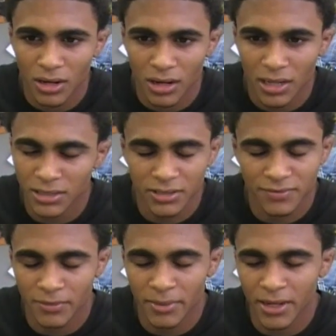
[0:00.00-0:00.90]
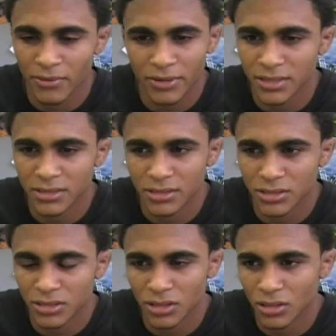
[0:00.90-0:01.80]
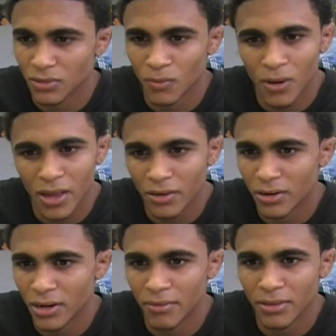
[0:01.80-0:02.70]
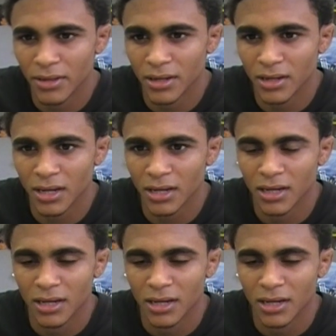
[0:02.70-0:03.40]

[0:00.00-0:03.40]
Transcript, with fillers: like just for many reasons, you know, the weather, everything, like